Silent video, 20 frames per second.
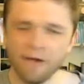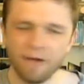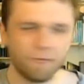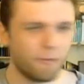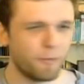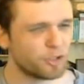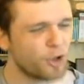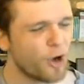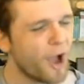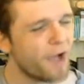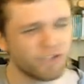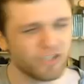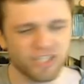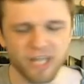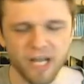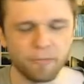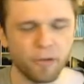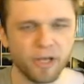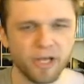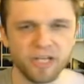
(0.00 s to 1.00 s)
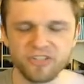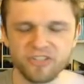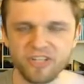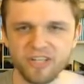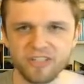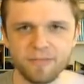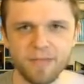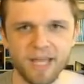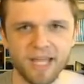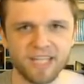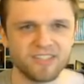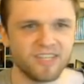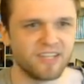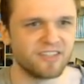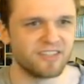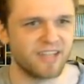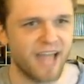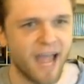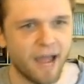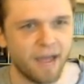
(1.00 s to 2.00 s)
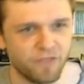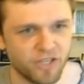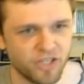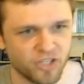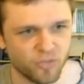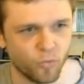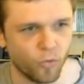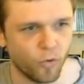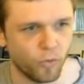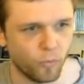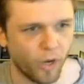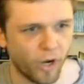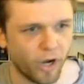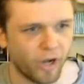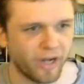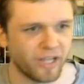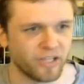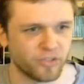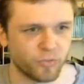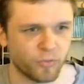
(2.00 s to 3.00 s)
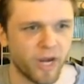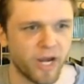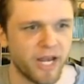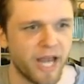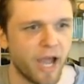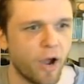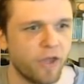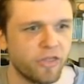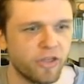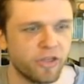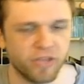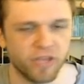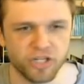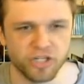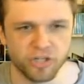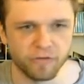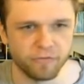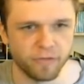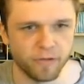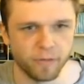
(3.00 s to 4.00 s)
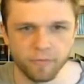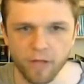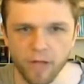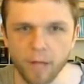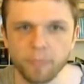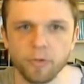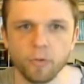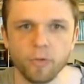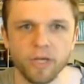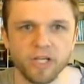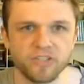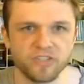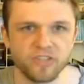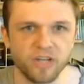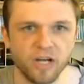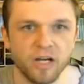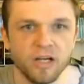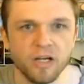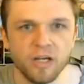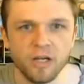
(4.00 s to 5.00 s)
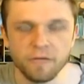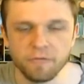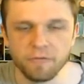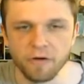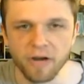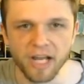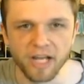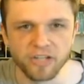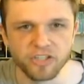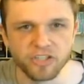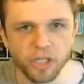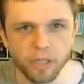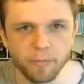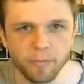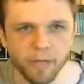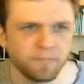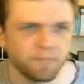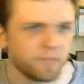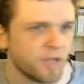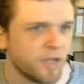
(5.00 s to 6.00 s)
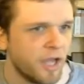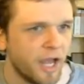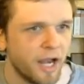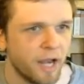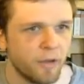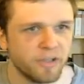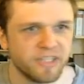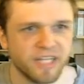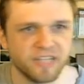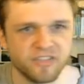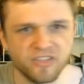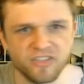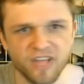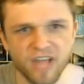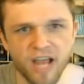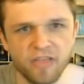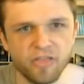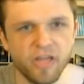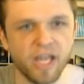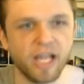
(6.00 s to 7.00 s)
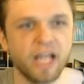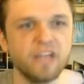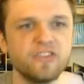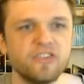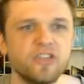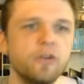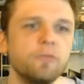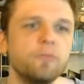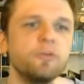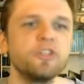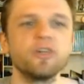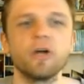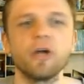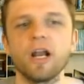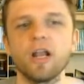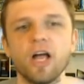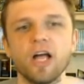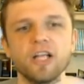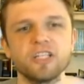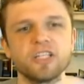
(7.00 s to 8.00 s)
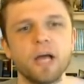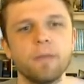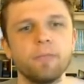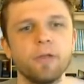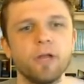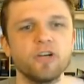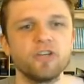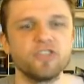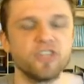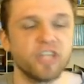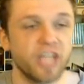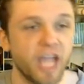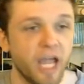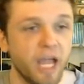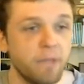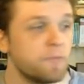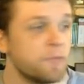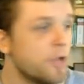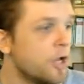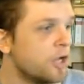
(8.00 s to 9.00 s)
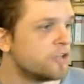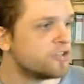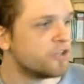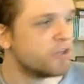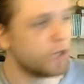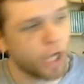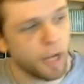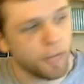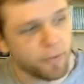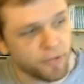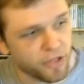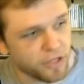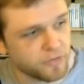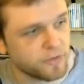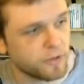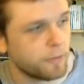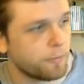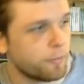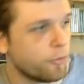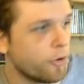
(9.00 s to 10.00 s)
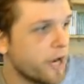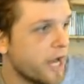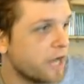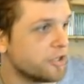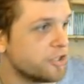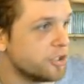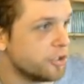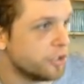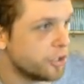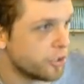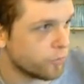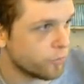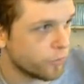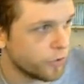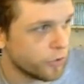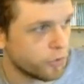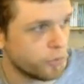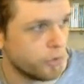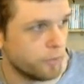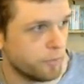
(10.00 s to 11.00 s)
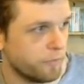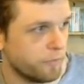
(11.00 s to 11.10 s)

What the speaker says: from a travel standpoint, it just doesn't make sense to have this one where it is right now. I think they should flip-flop the weeks for next year. But anyways, that's a side thing. And so we still got a lot of top players in the game. So a couple things I'm going to point out to you here real quick